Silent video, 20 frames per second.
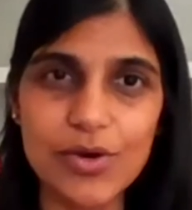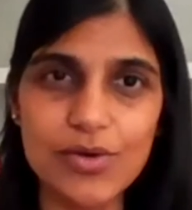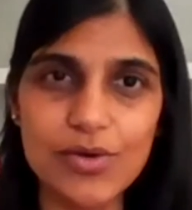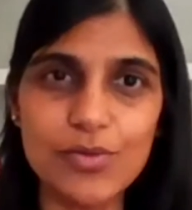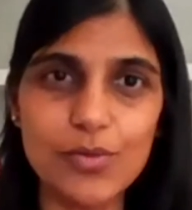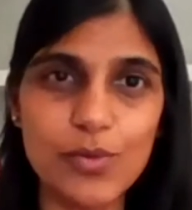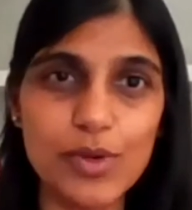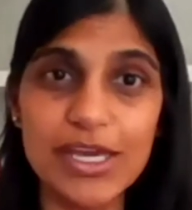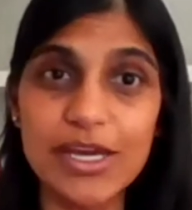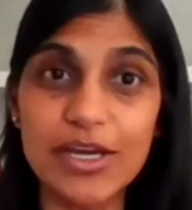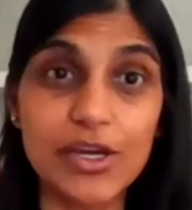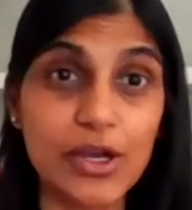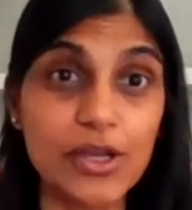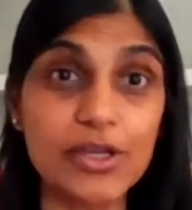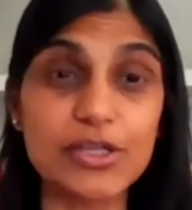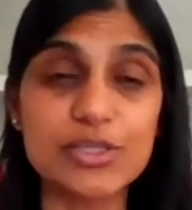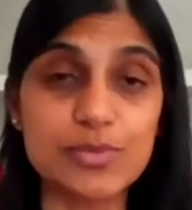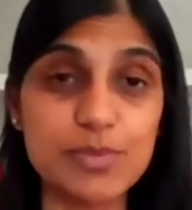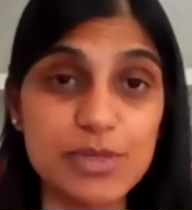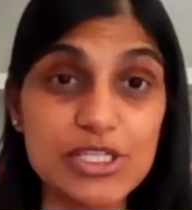we are going
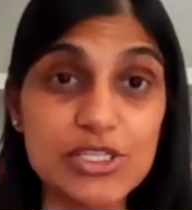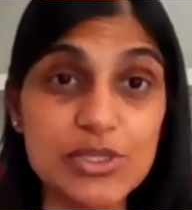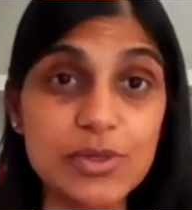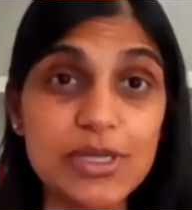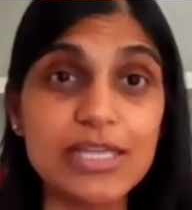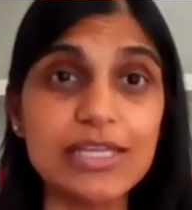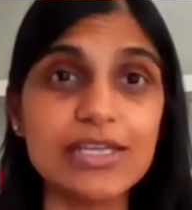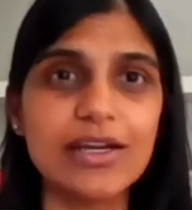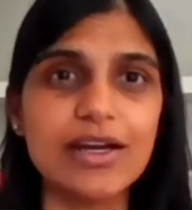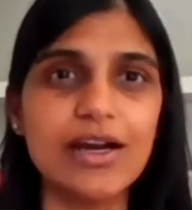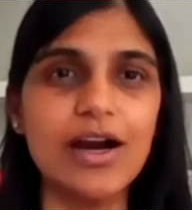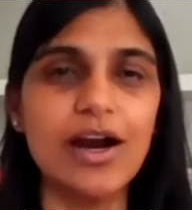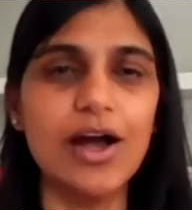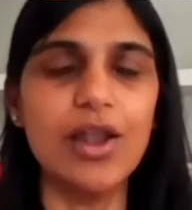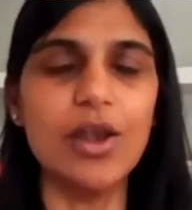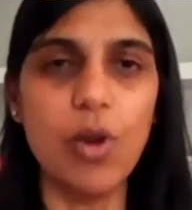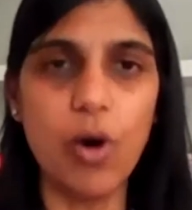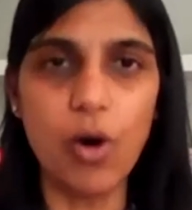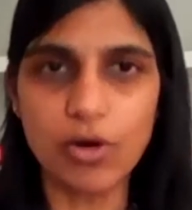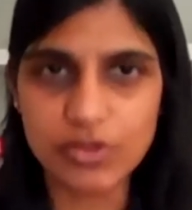to be doing a
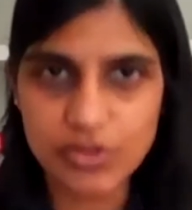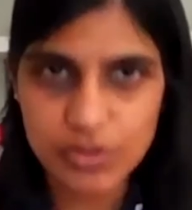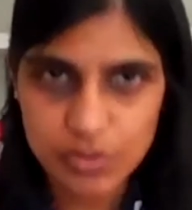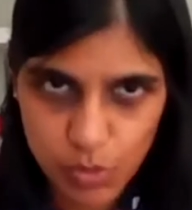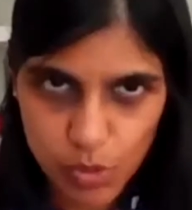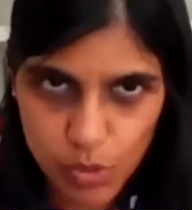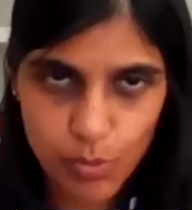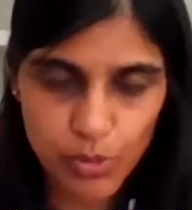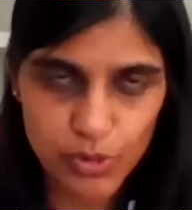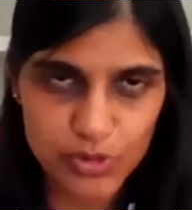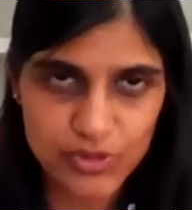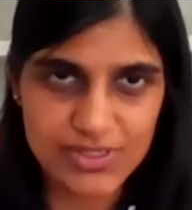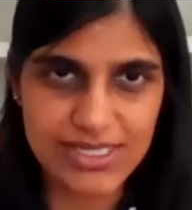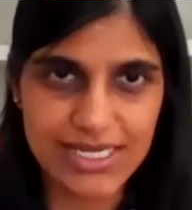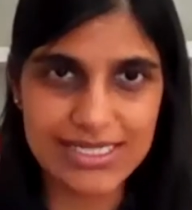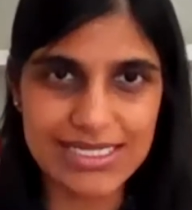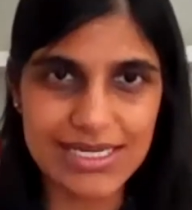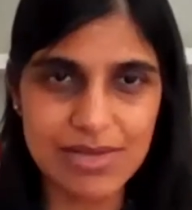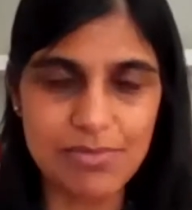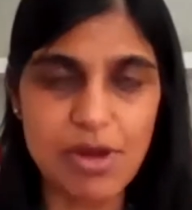lot more
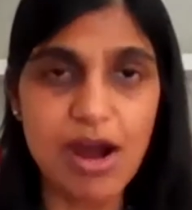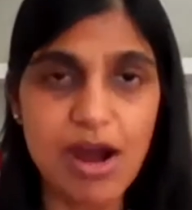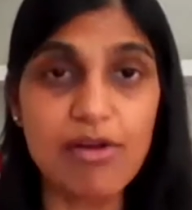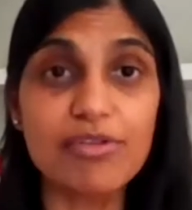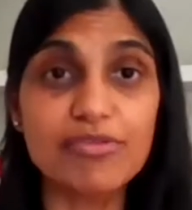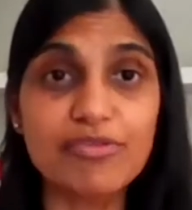prostate MR.